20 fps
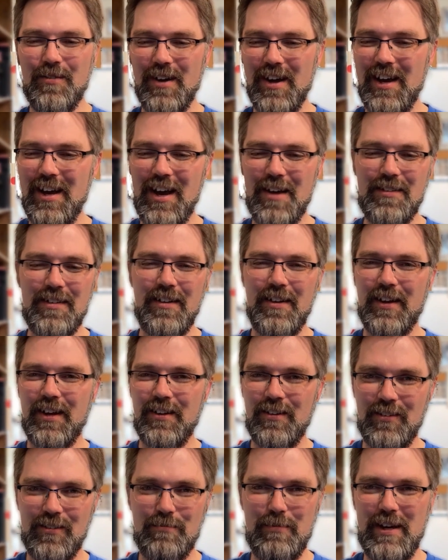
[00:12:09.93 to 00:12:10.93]
I sound like
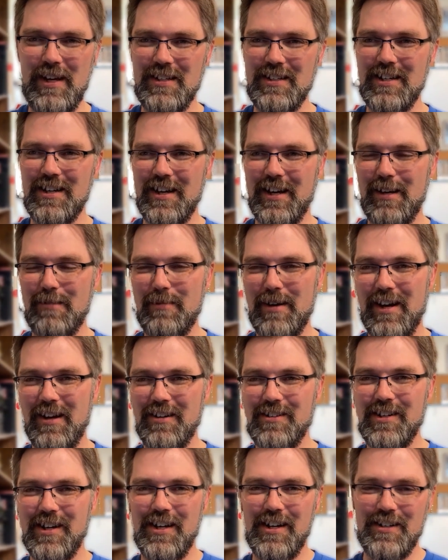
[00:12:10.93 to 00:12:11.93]
an old man talking about
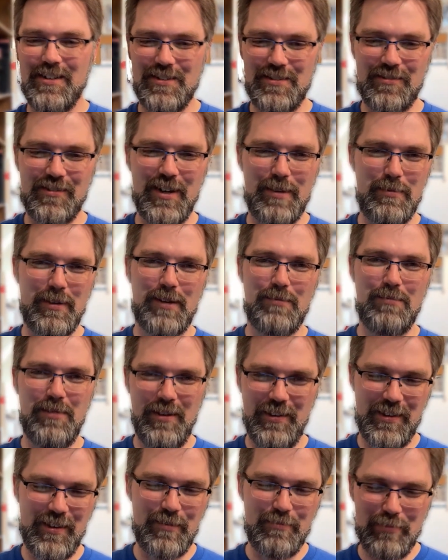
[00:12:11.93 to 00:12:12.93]
trying to describe a
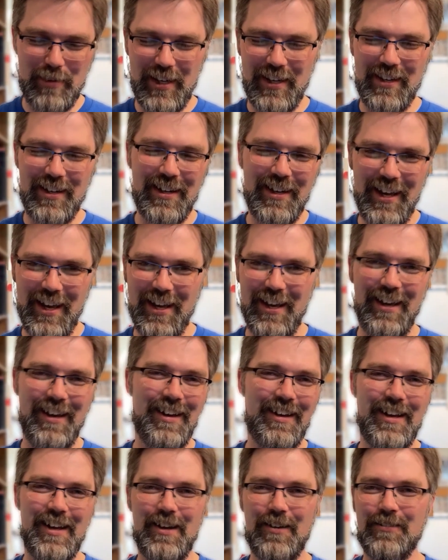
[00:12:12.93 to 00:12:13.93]
computer, but hey,
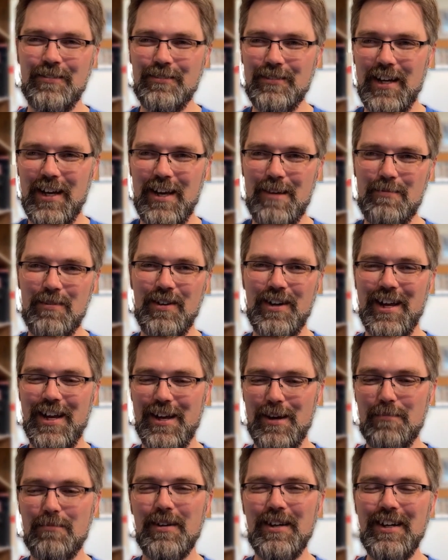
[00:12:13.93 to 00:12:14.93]
you know, I am who I
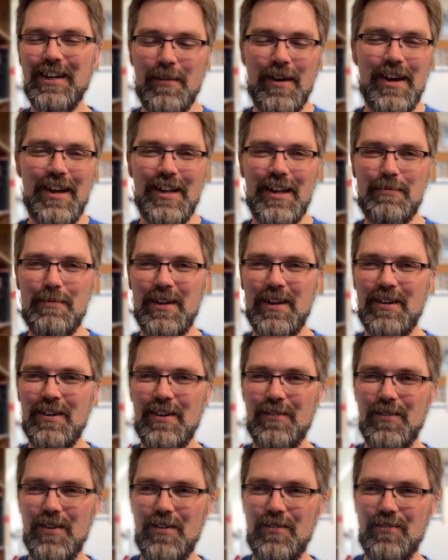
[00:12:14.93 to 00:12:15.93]
am. Let me know
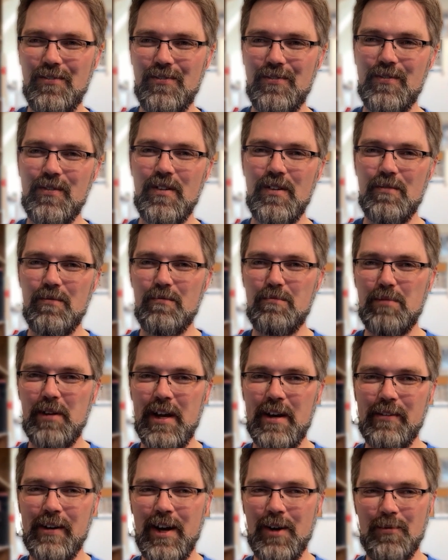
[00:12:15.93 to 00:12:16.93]
if you've
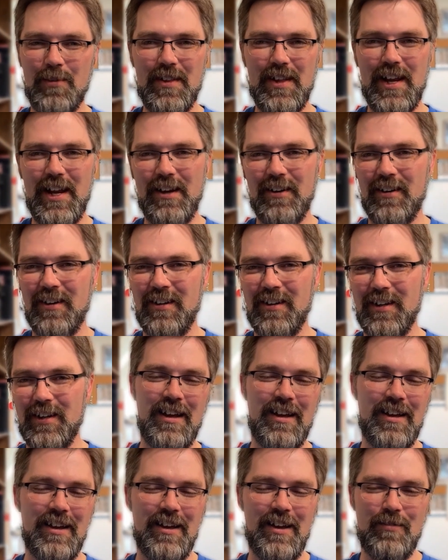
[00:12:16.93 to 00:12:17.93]
played around with it at all
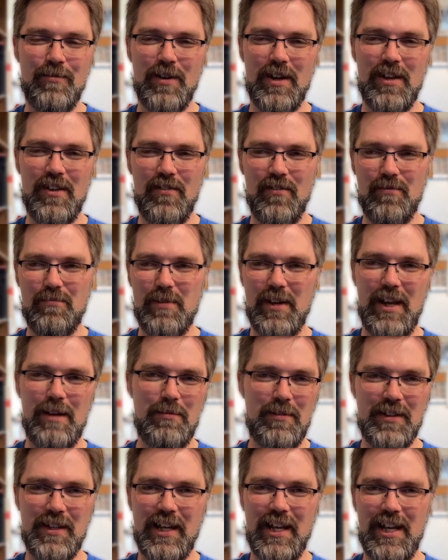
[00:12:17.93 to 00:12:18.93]
and, and what you've been
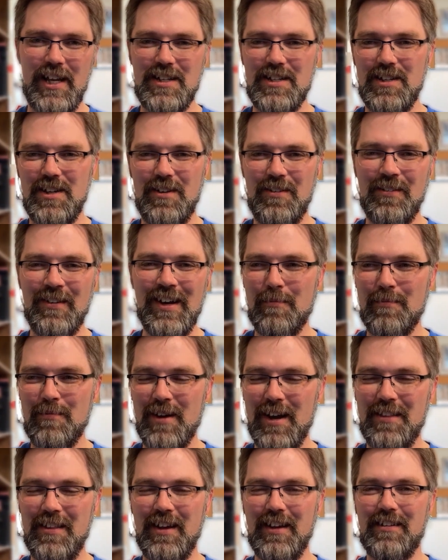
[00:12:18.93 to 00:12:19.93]
able to get it to do.
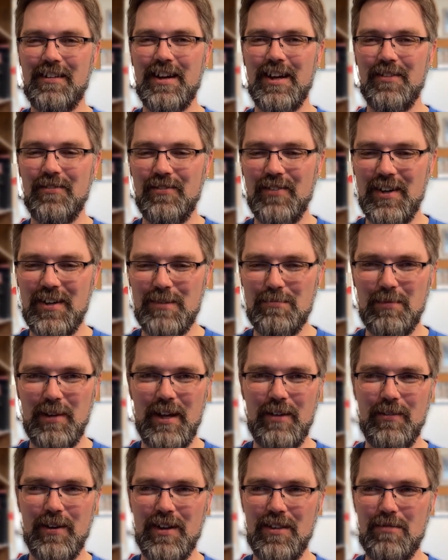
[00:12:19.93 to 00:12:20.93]
I think it's kind of fun to
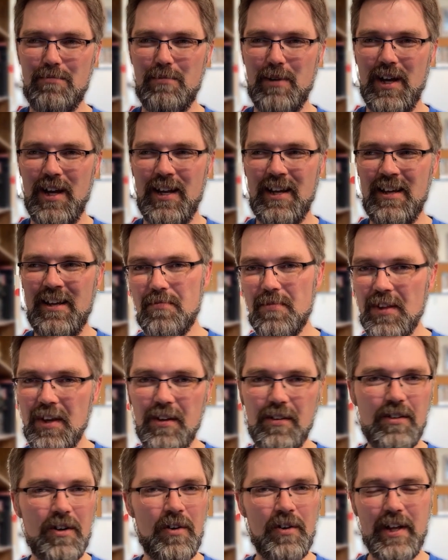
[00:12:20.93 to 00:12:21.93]
play with, but
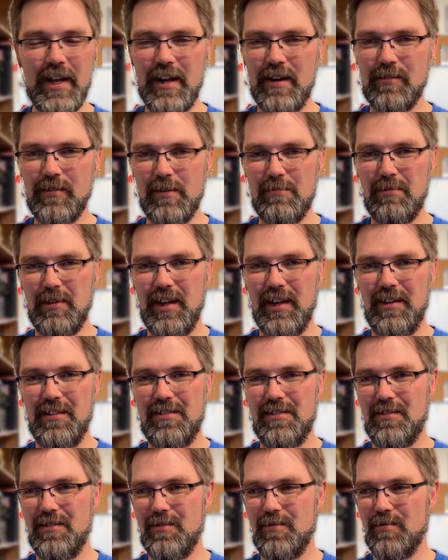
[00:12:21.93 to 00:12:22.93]
don't let it
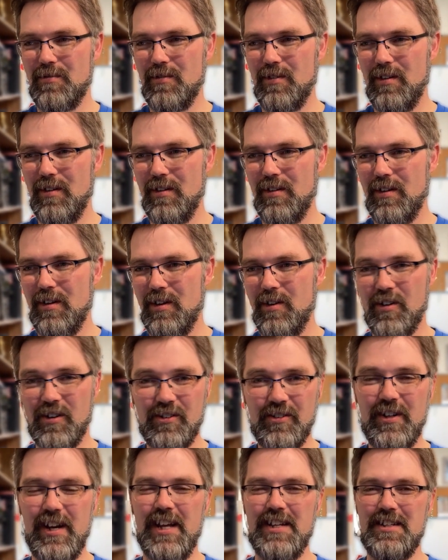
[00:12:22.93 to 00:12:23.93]
replace your
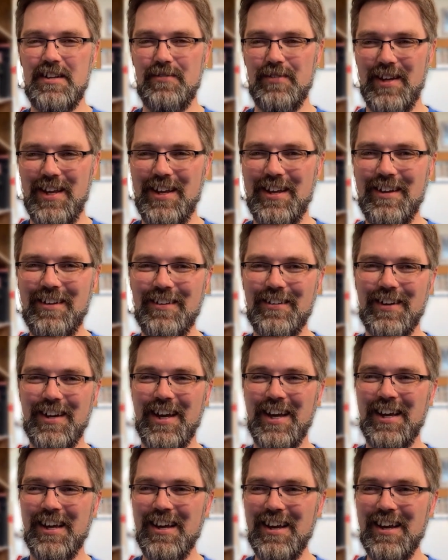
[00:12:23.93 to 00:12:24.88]
creativity, okay?